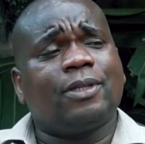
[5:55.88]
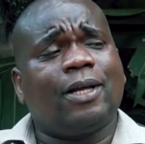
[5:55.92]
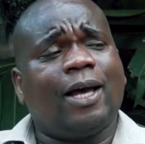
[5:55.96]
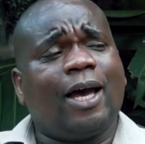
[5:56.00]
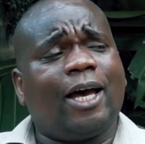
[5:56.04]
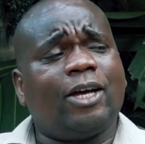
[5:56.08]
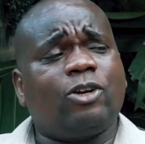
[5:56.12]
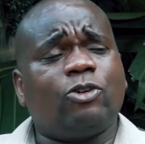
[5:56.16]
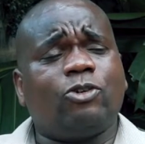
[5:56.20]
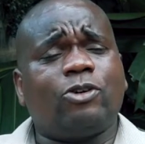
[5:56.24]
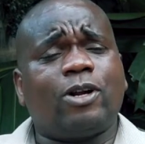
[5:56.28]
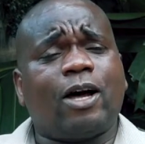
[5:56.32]

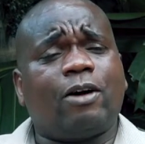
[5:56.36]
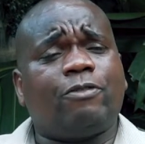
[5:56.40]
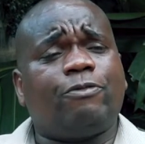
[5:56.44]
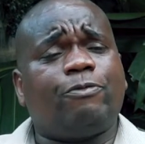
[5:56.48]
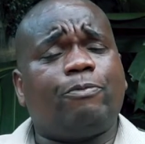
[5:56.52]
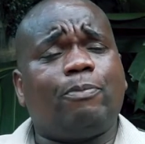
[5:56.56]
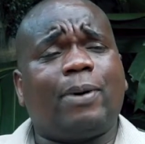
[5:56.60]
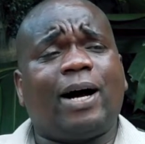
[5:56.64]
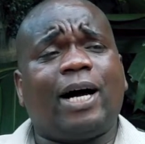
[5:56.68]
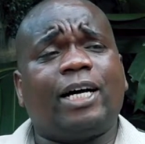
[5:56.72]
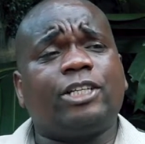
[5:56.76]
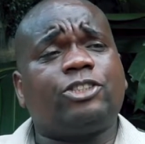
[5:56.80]
"I don't have
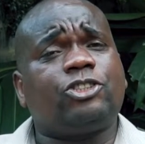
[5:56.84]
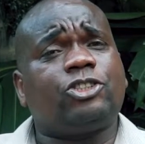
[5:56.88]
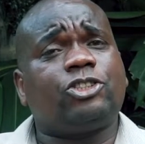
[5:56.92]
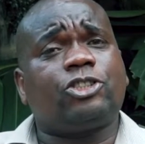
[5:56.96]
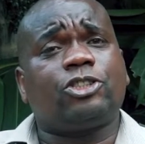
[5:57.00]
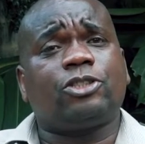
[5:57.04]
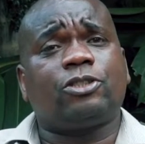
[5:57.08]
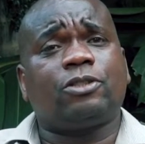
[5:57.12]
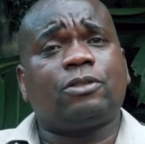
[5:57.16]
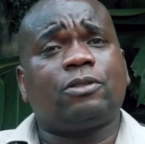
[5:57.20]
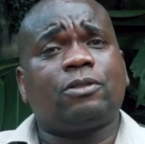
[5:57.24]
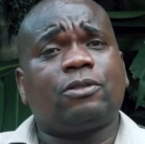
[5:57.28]

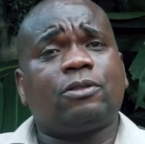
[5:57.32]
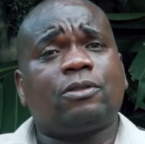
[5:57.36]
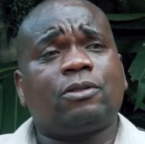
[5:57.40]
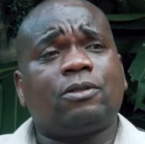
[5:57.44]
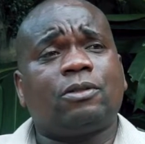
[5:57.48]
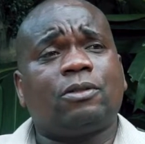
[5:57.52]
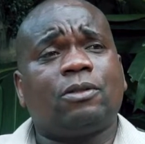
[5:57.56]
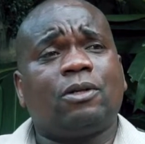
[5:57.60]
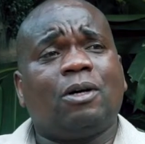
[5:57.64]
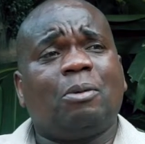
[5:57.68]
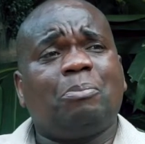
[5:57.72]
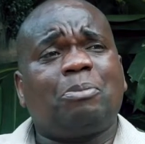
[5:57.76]
much.
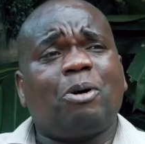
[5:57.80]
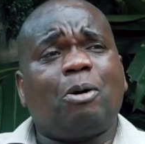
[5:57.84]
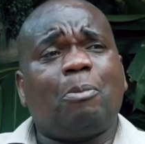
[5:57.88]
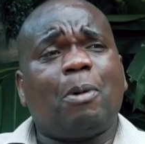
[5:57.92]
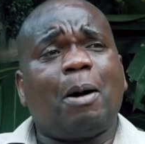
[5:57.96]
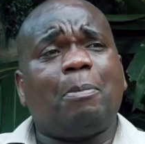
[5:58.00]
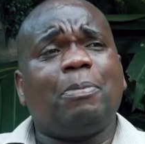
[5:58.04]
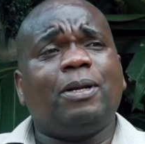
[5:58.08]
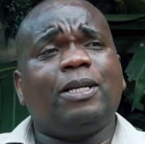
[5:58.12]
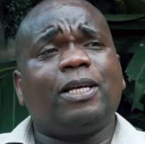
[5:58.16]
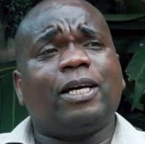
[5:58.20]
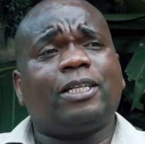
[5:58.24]

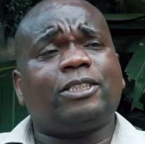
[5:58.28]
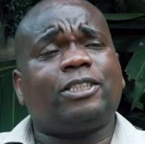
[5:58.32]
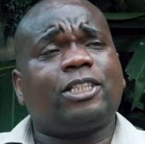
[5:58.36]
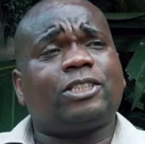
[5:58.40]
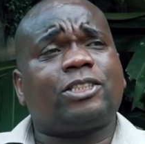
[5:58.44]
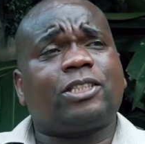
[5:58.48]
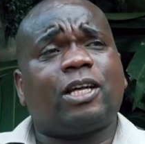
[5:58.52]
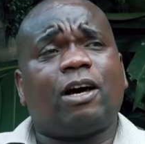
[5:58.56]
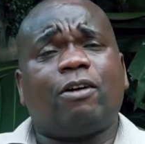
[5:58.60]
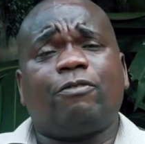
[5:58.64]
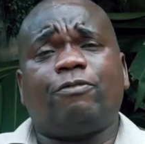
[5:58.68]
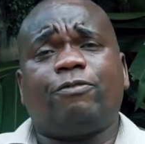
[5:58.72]
Probably I
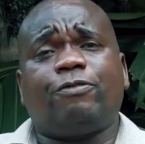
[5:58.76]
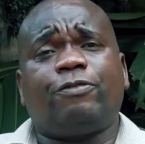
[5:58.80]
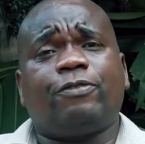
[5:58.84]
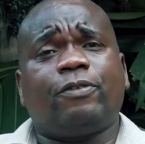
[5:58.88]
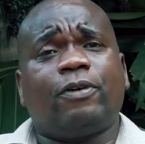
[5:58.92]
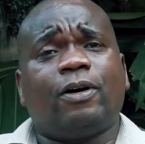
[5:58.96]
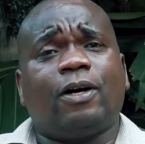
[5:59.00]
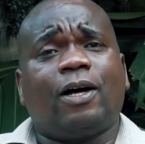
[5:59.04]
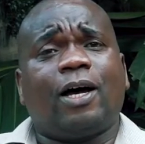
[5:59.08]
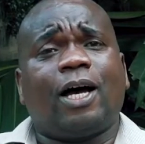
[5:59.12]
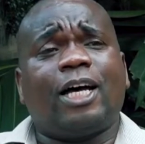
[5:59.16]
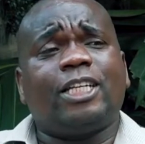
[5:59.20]
just have
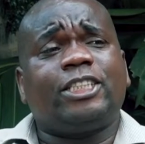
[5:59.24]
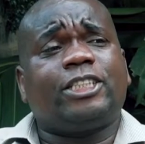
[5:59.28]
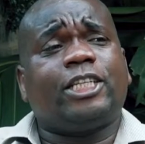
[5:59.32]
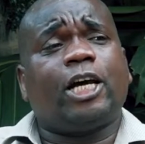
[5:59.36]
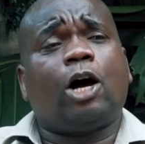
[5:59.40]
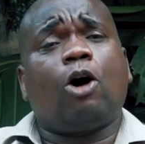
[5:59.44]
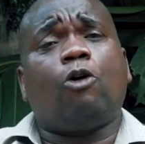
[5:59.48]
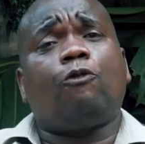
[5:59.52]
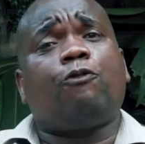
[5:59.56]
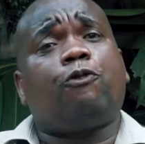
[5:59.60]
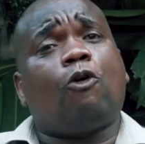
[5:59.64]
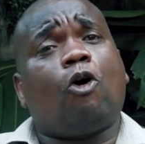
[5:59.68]
a
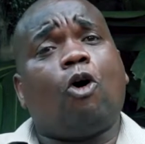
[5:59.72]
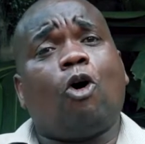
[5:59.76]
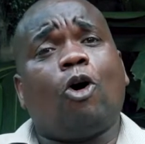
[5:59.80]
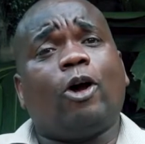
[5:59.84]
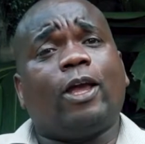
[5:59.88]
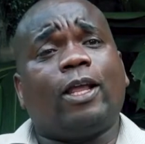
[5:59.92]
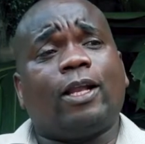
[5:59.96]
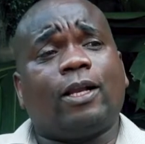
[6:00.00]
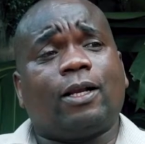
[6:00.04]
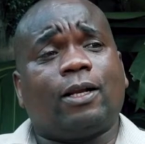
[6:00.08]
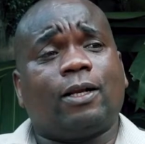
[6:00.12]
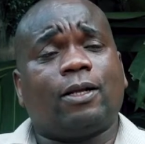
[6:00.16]
jar of
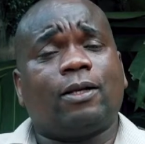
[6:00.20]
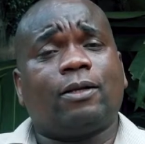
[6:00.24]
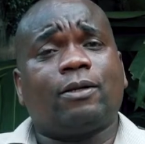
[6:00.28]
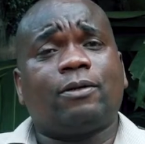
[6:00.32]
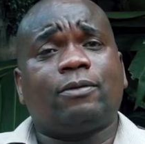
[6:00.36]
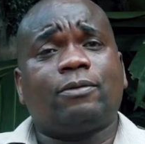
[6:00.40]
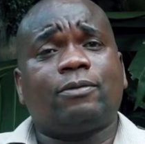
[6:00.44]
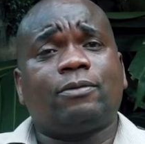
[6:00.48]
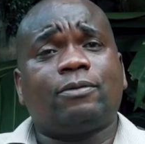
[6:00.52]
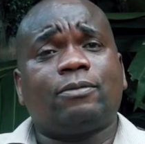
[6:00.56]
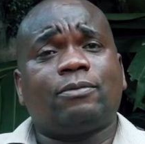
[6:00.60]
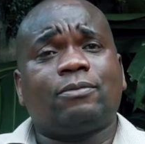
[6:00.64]
oil.
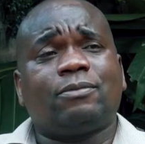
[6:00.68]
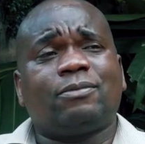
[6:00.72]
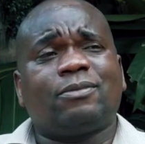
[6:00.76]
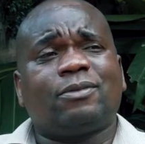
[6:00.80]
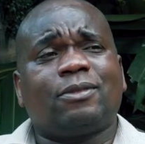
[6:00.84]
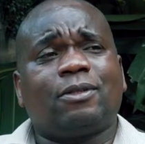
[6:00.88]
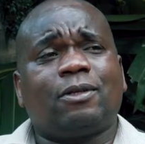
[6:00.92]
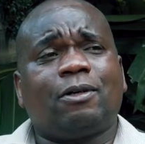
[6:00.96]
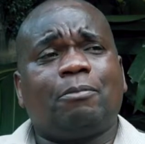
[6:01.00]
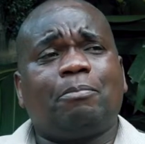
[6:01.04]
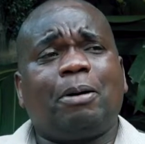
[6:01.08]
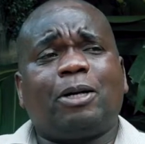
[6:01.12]

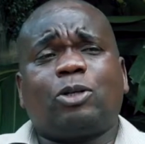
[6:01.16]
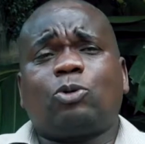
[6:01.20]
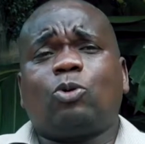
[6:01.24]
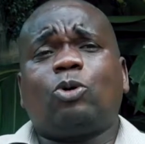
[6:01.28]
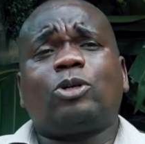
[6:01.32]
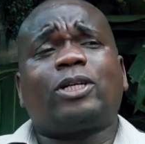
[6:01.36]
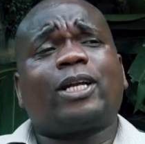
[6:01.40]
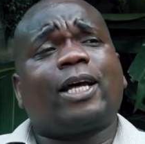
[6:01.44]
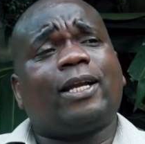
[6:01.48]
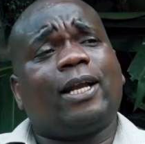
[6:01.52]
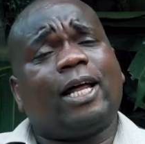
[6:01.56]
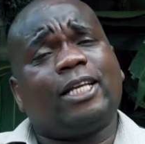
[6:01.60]
But
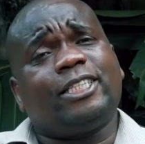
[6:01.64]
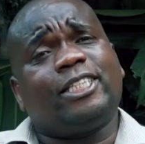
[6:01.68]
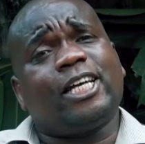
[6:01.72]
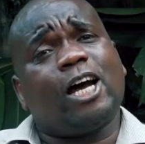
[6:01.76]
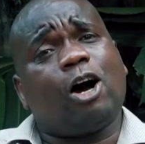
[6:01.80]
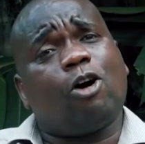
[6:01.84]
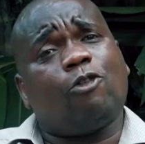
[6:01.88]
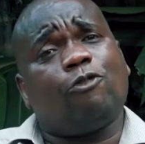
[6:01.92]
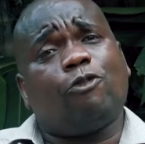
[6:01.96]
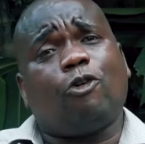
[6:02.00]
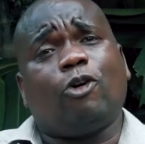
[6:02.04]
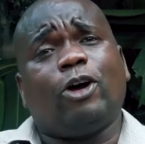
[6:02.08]
what can a
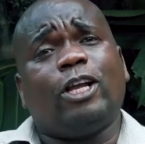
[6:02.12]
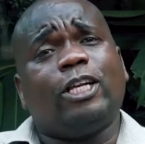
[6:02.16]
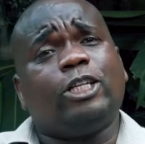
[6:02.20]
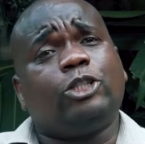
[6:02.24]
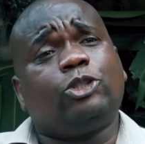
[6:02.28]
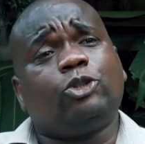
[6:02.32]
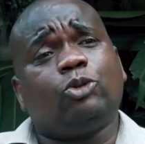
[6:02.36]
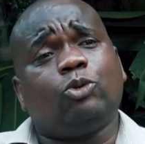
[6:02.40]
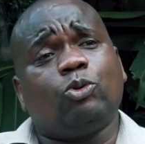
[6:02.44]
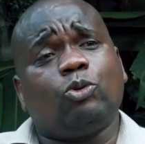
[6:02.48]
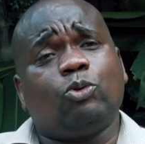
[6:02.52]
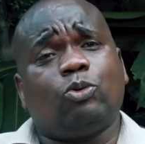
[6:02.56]
jar of oil
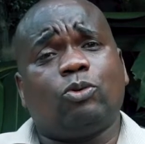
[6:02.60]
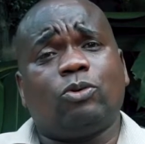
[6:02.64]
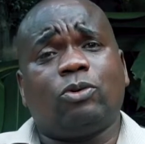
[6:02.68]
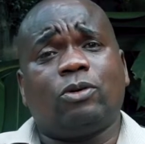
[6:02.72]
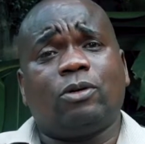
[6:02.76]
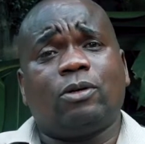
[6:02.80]
do?"